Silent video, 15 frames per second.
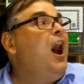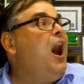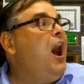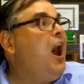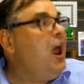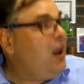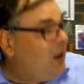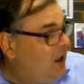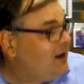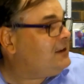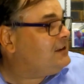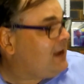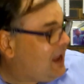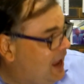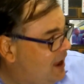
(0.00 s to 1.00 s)
I like
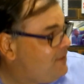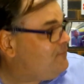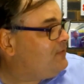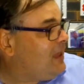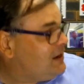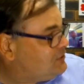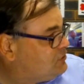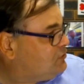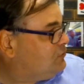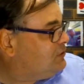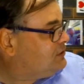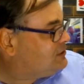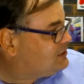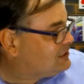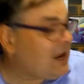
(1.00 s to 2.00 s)
to have that sort of
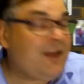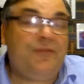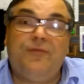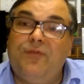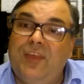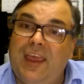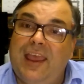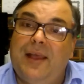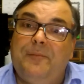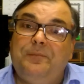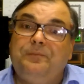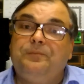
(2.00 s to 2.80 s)
stuff there.